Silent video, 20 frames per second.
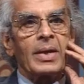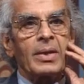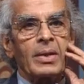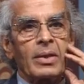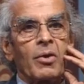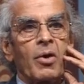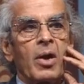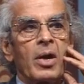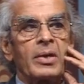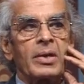
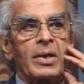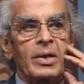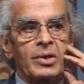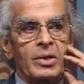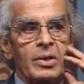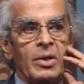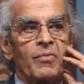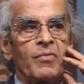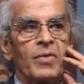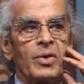the context
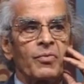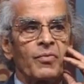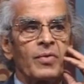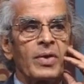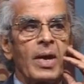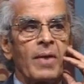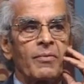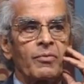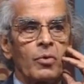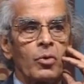in which we
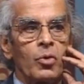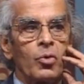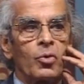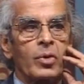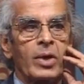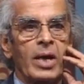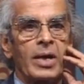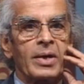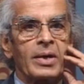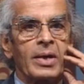have to
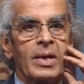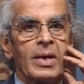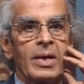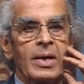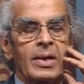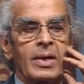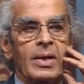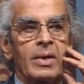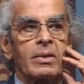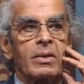look at
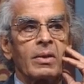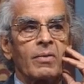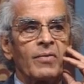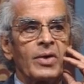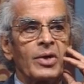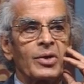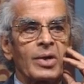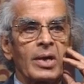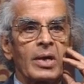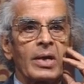
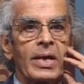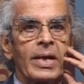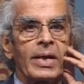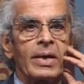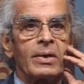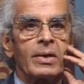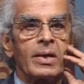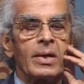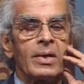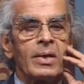conservation
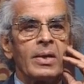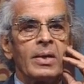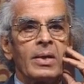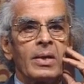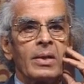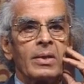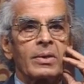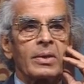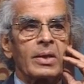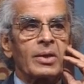linked
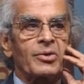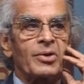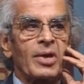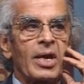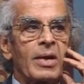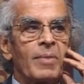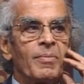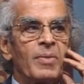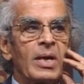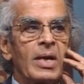
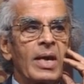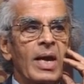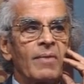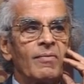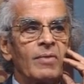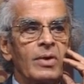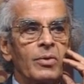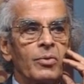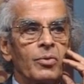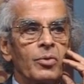sustainable
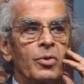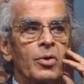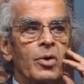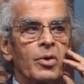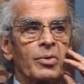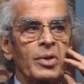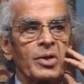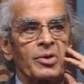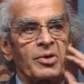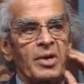livelihood or
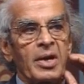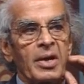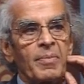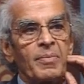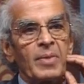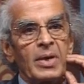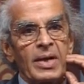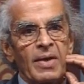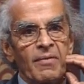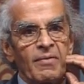
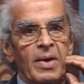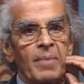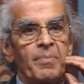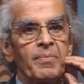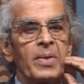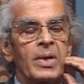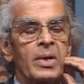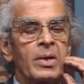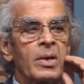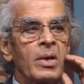sustainable
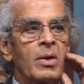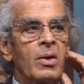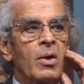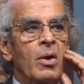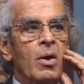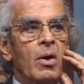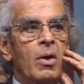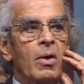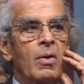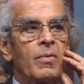development
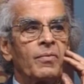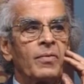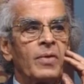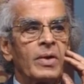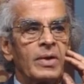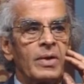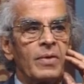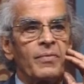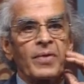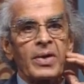of
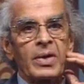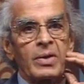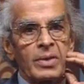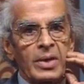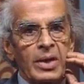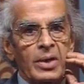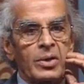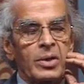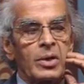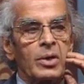different
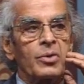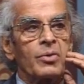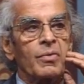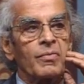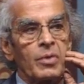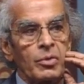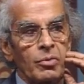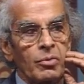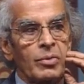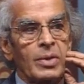sectors of
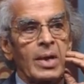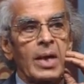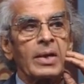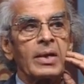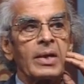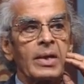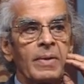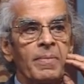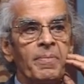the society.